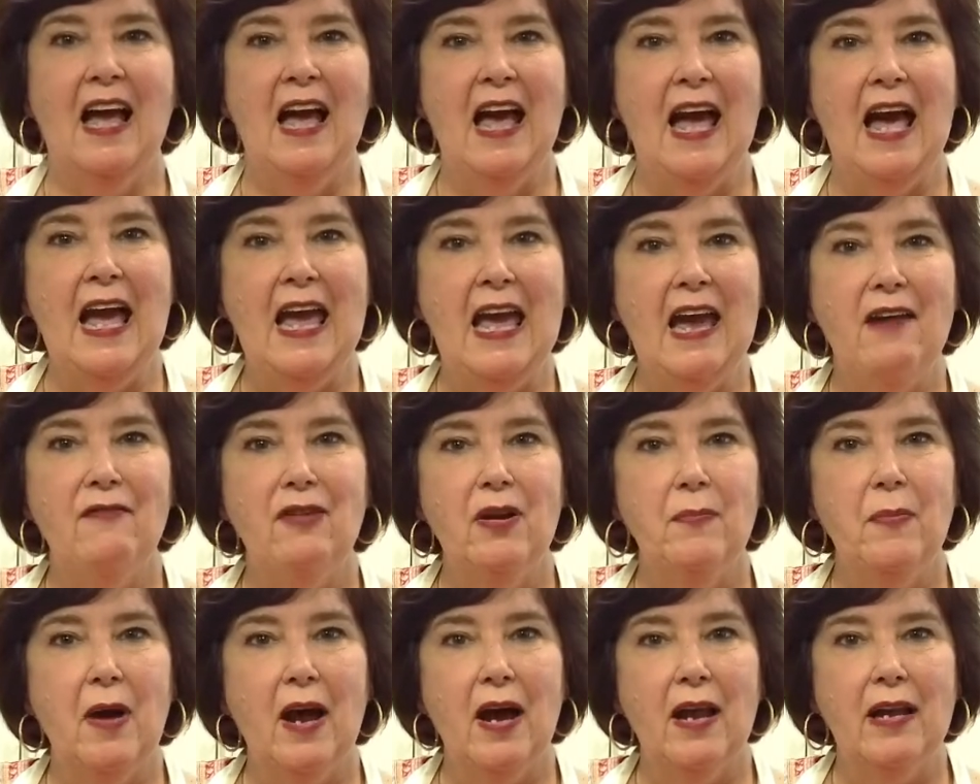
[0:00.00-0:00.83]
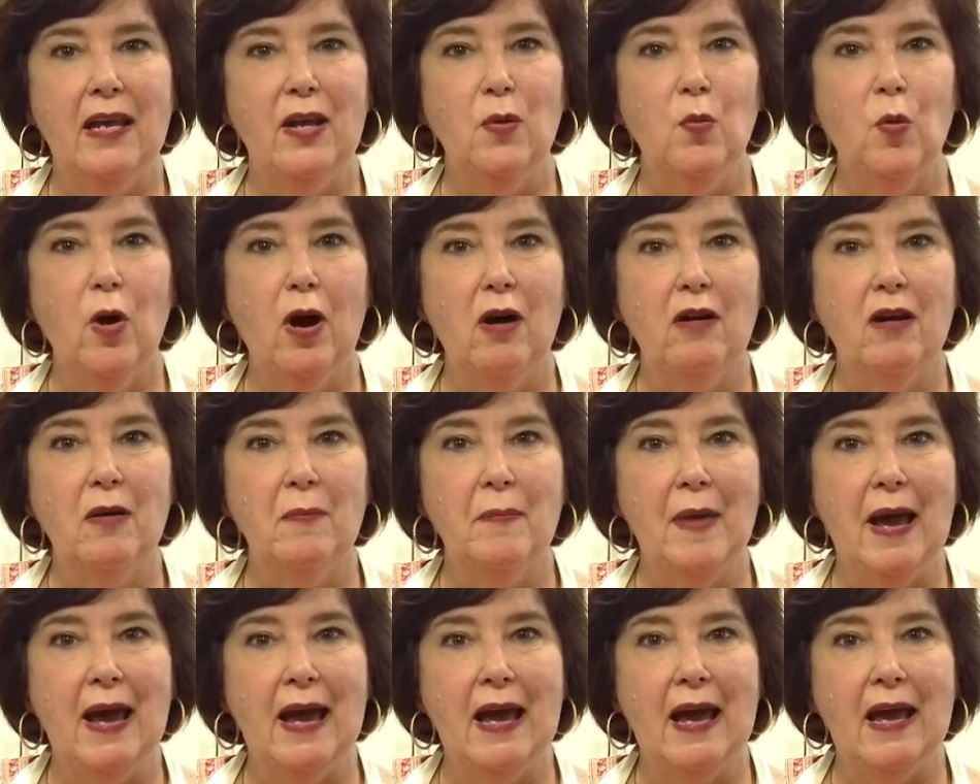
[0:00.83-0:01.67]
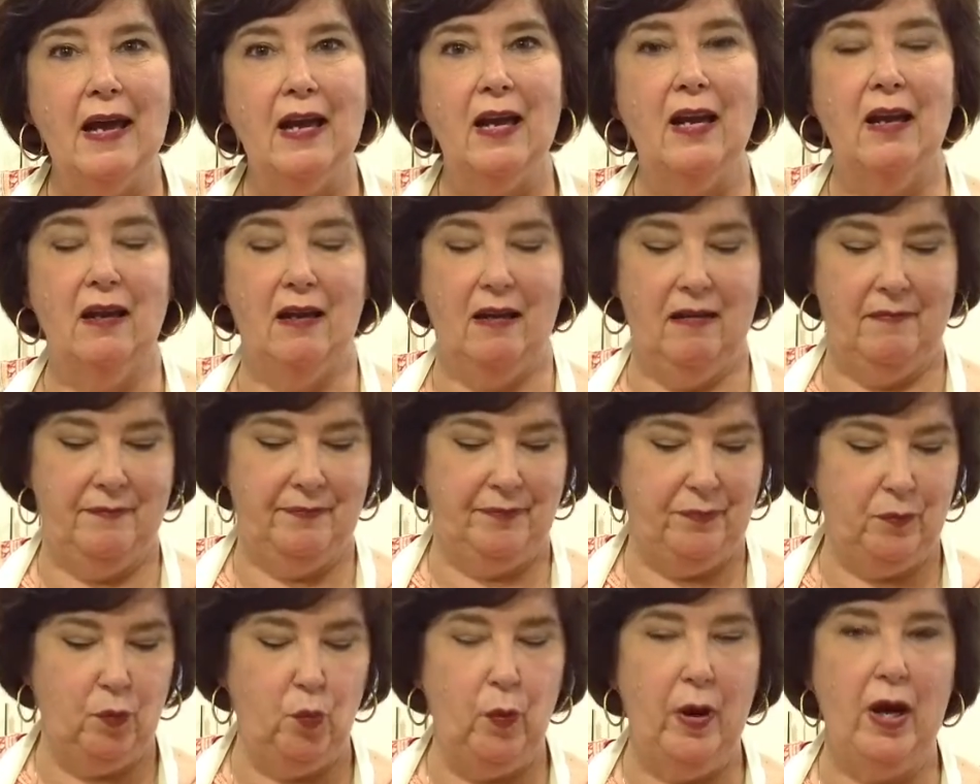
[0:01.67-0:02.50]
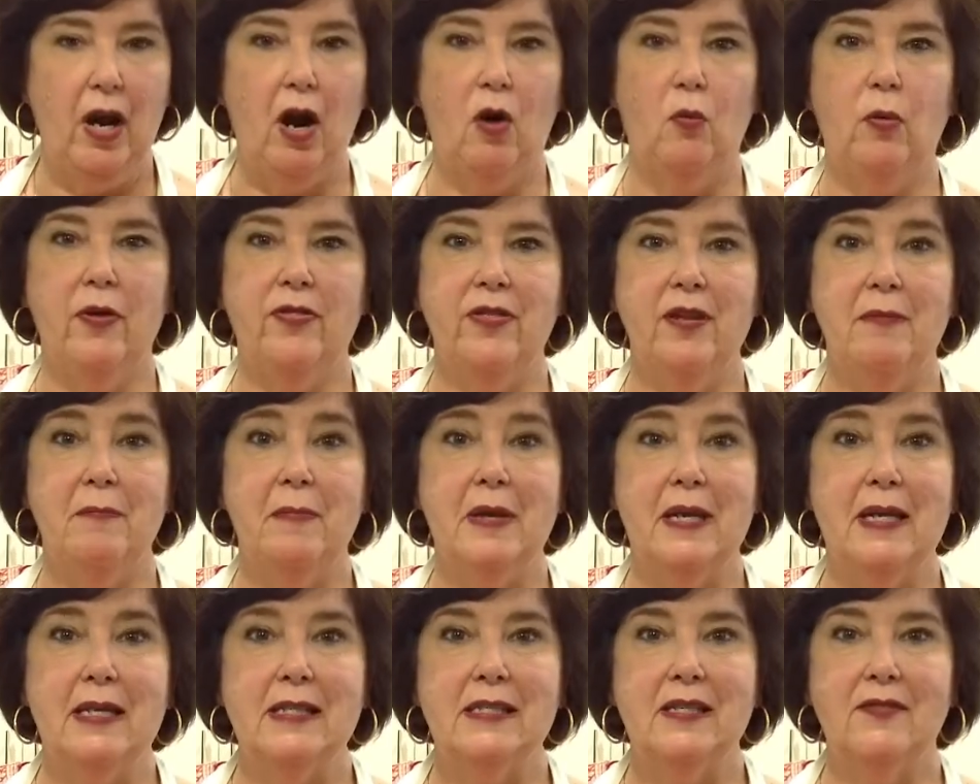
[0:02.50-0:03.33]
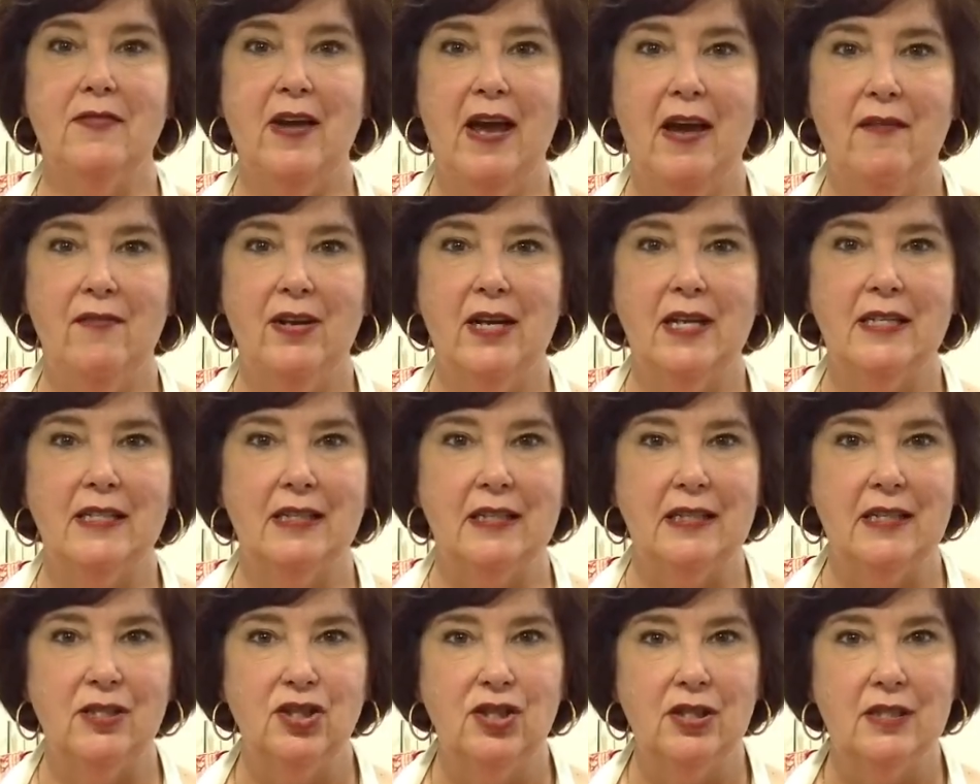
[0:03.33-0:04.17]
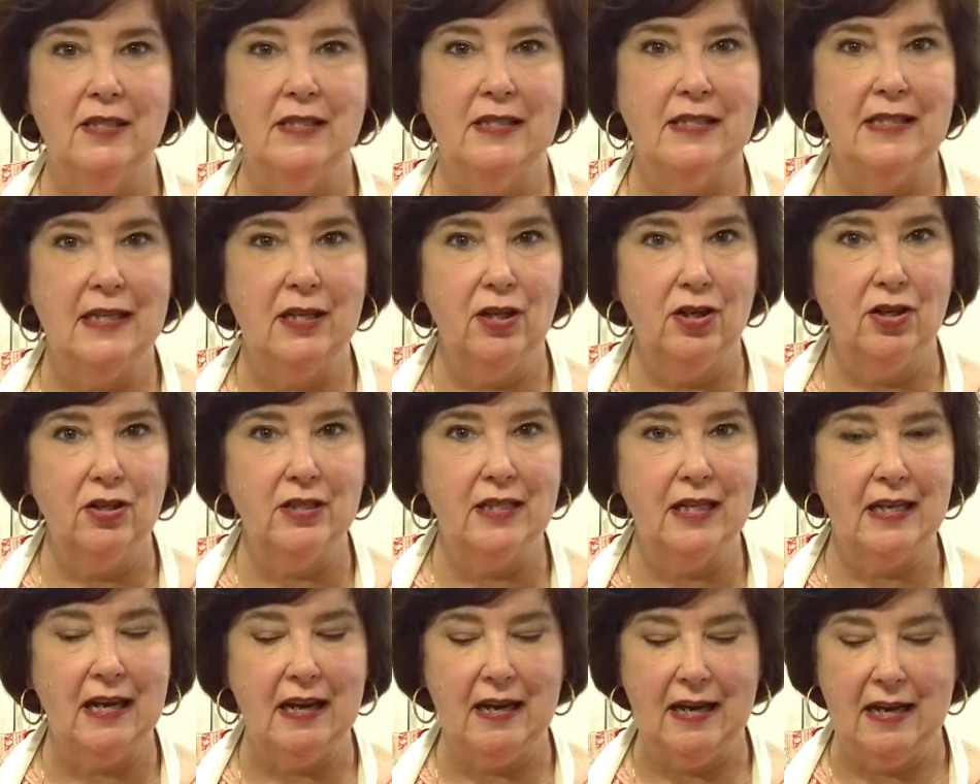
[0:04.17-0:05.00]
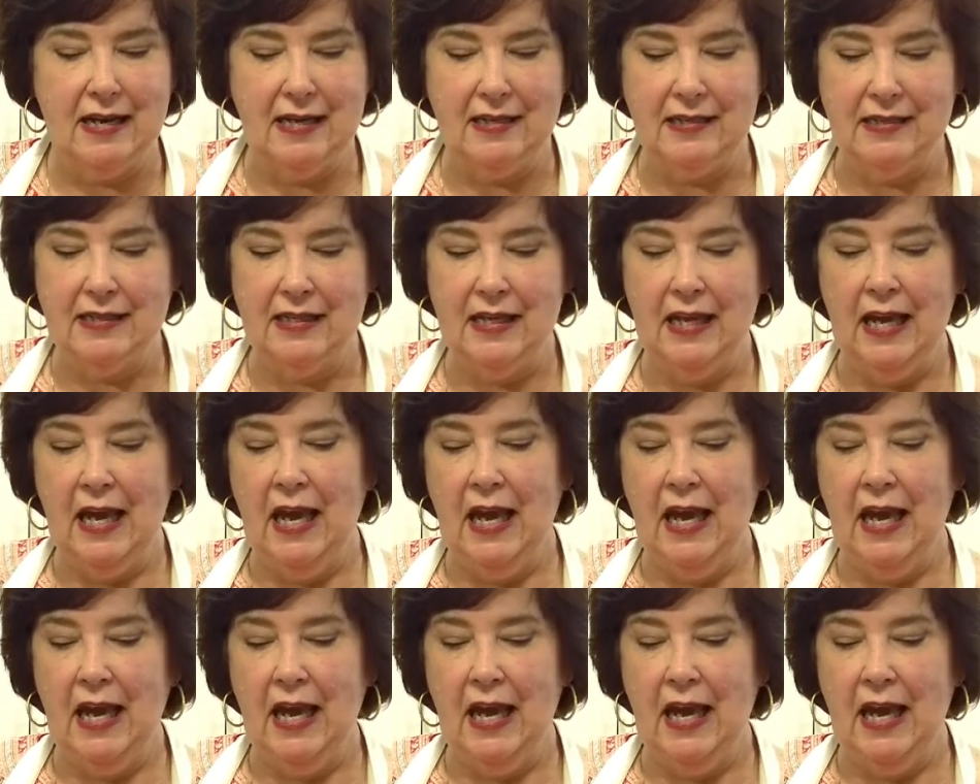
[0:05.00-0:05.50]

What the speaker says: Hey everybody, welcome back. We are within minutes of having a delicious dinner tonight.